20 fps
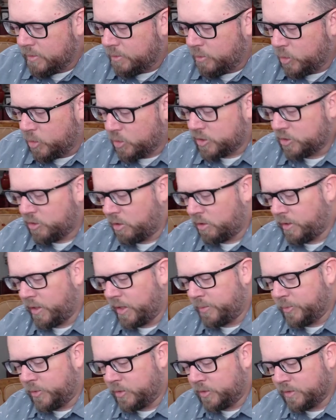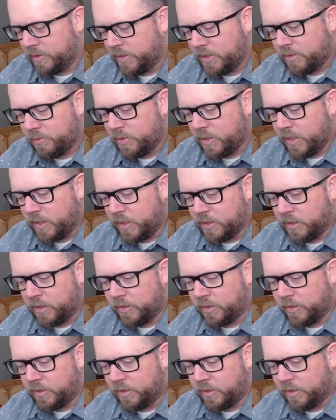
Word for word: More Strong Like Bull. These are really good